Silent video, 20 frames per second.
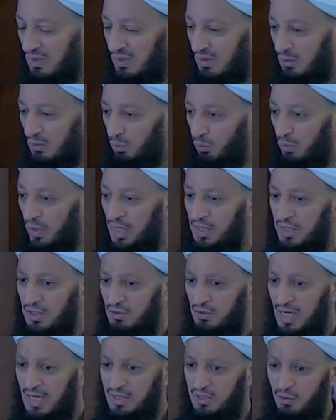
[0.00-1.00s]
Where do
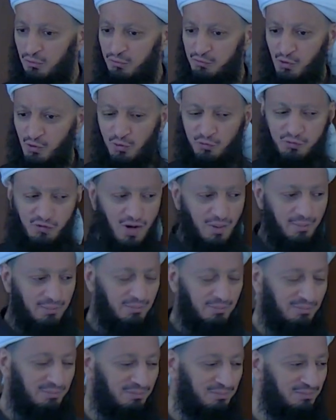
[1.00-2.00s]
you get your food from?
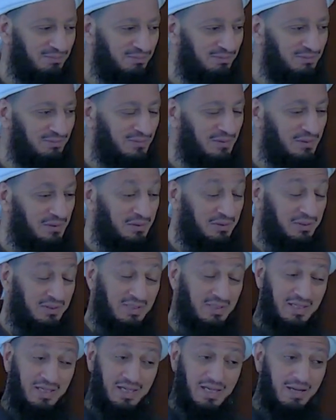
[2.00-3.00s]

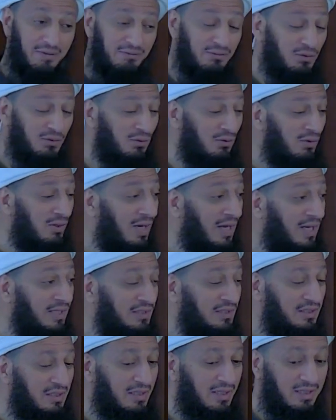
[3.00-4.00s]
I have no
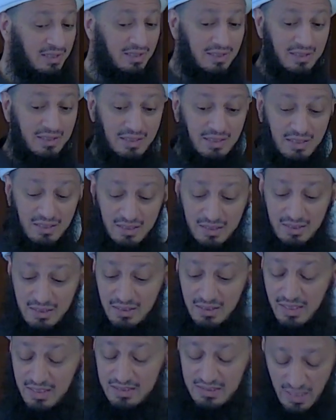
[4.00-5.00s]
idea.
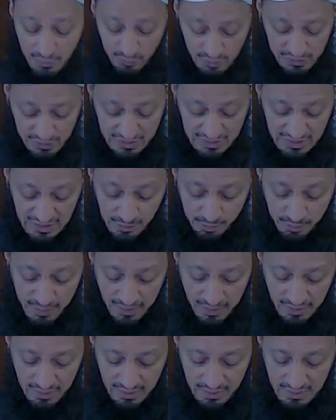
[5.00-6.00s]
As I was
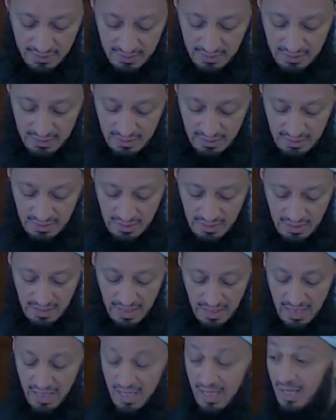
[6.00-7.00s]
sleeping,
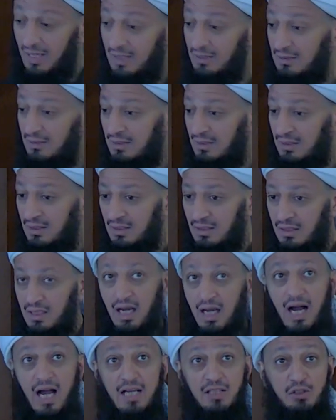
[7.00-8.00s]
and
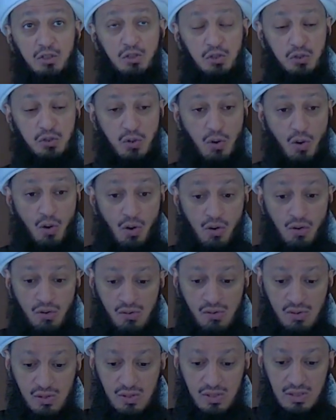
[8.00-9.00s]
I
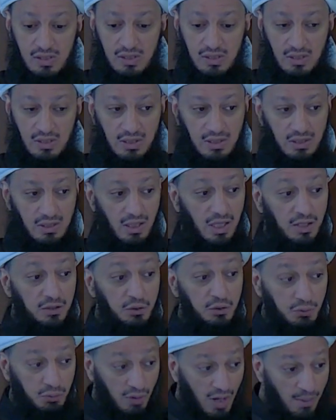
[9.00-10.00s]
saw a
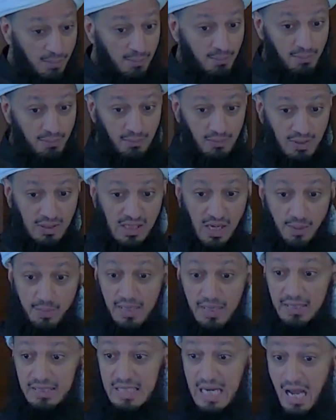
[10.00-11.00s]
drum
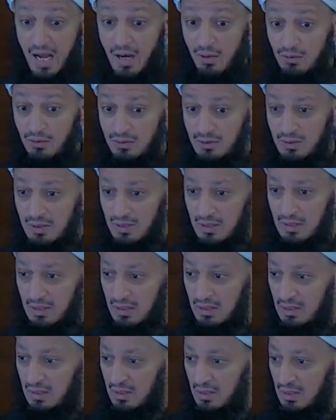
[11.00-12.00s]
coming down,
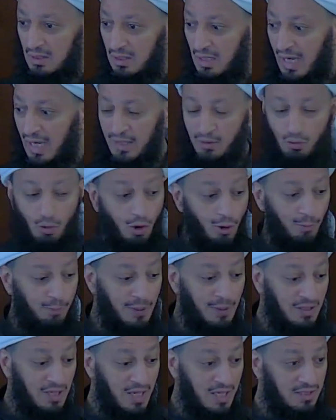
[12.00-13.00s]
I
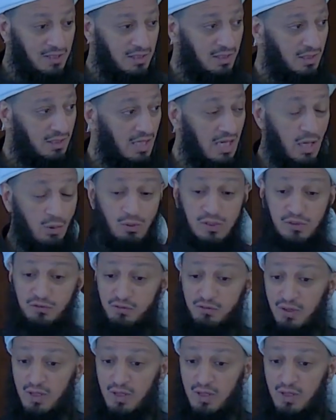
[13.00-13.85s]
opened it, it was full